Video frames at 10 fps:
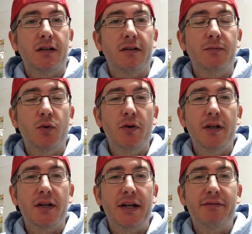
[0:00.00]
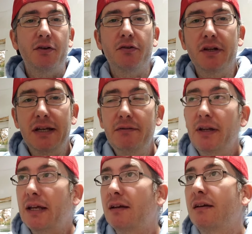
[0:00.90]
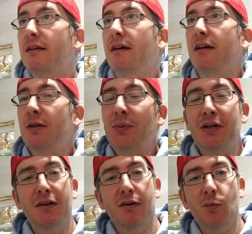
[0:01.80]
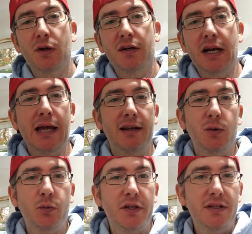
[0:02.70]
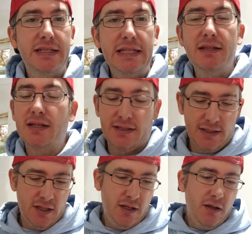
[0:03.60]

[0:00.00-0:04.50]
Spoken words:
Good morning, good afternoon, good evening, depending on where you're at and when you see this.